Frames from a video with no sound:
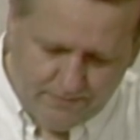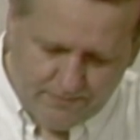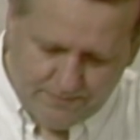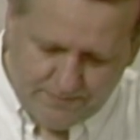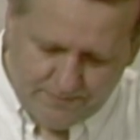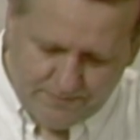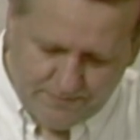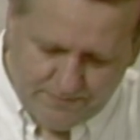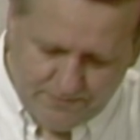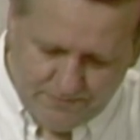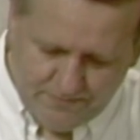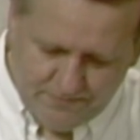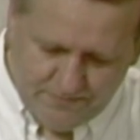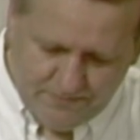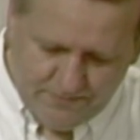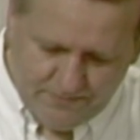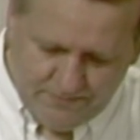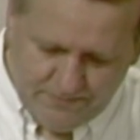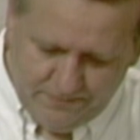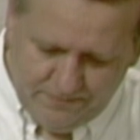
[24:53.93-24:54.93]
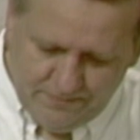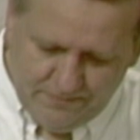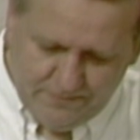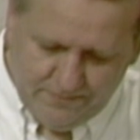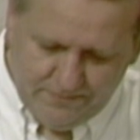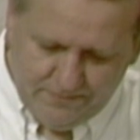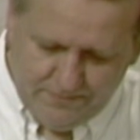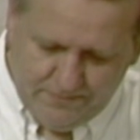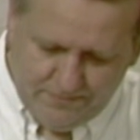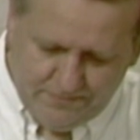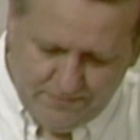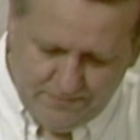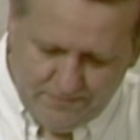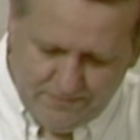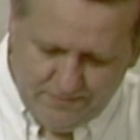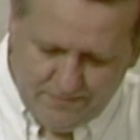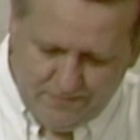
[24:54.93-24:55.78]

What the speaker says: Nobody speaks.